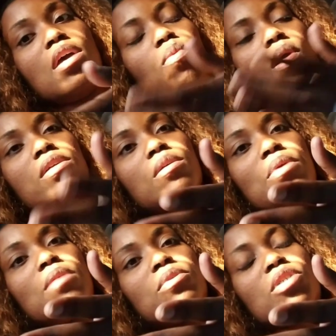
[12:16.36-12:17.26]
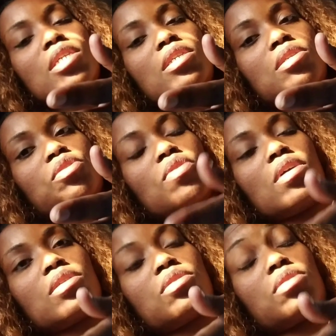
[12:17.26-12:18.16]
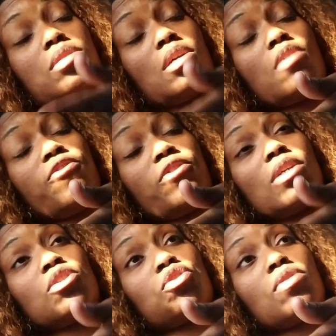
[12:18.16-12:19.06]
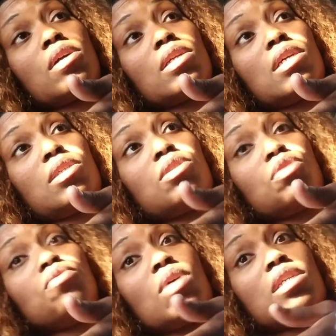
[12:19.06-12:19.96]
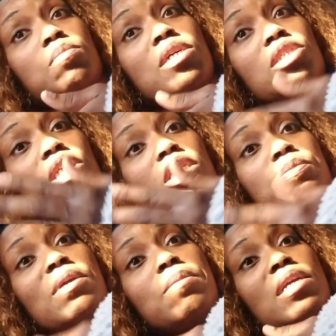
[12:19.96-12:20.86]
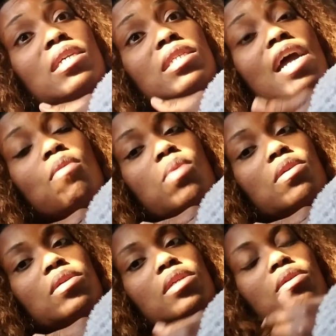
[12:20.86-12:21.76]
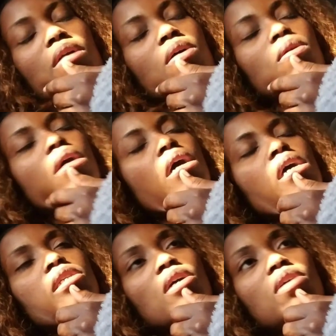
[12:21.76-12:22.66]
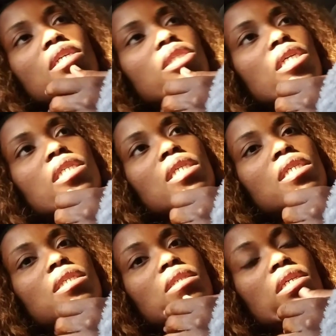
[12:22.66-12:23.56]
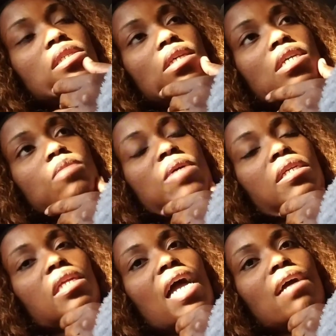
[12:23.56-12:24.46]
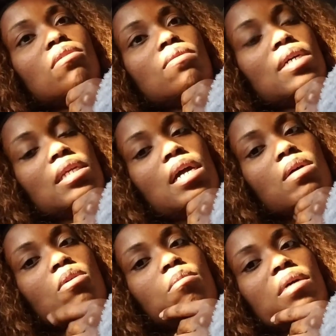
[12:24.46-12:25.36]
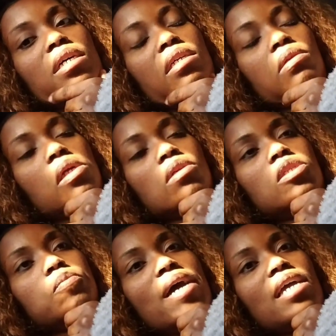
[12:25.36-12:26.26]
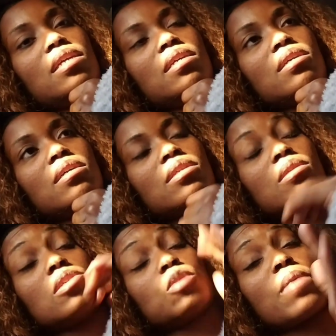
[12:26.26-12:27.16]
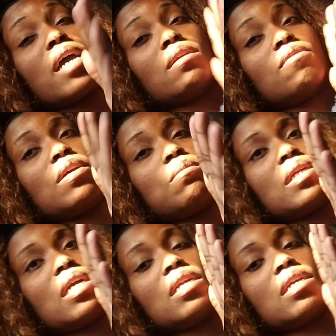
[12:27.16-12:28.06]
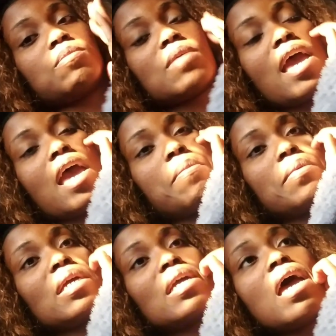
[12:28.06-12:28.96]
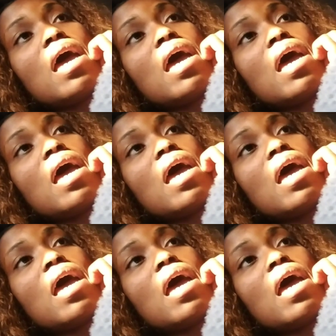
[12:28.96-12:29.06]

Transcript: Working people just as struck, suffering and struggling too as much as people that's not working, you know. So it's just it's it's it's been a lot going on, but you know, despite it is despite of everything that's been happening,